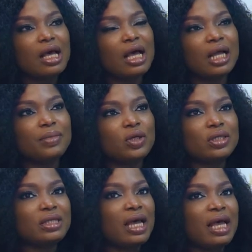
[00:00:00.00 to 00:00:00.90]
uh,
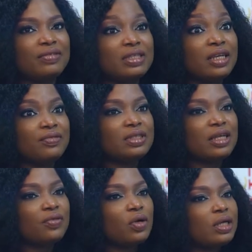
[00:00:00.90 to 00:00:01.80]
because i have served
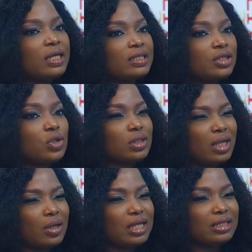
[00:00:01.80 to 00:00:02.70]
several organizations
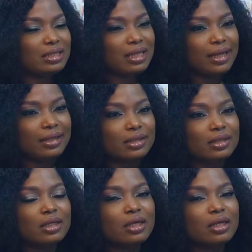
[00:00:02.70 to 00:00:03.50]
i understand